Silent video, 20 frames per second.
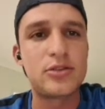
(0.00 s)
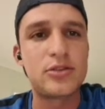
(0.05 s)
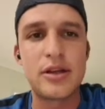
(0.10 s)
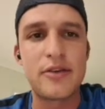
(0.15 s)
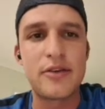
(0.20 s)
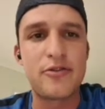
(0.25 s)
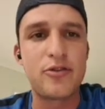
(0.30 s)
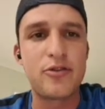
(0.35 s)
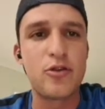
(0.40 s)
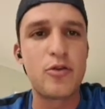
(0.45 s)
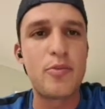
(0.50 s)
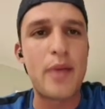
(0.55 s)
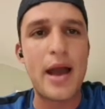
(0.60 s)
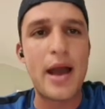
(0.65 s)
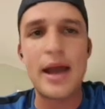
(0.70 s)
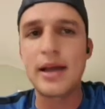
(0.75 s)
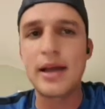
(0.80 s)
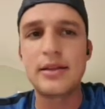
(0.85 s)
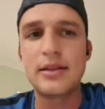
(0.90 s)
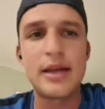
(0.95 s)
to the
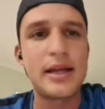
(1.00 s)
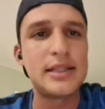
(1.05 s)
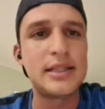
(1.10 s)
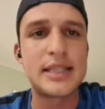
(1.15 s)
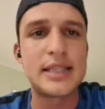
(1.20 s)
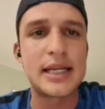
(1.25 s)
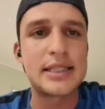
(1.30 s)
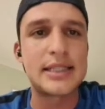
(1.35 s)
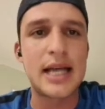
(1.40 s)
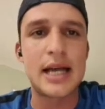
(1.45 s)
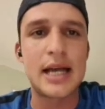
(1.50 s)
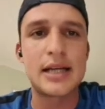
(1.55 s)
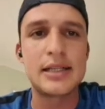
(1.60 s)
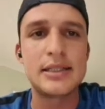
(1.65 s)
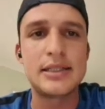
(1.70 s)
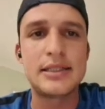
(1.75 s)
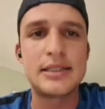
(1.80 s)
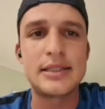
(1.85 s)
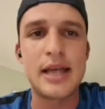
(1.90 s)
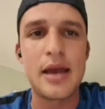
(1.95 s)
fullback, then it's exactly
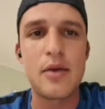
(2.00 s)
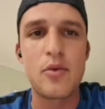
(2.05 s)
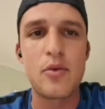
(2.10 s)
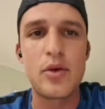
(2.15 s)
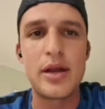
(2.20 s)
the same.